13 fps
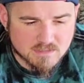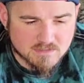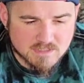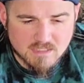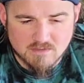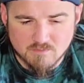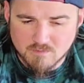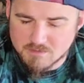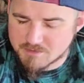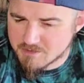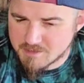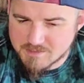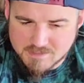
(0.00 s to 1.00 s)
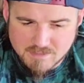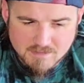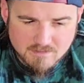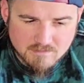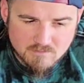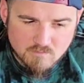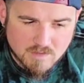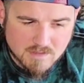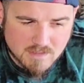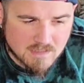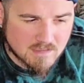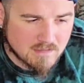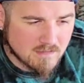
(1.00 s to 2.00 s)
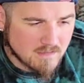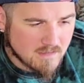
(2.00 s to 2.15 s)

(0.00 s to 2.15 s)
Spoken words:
outside the World Trade Center and whatnot.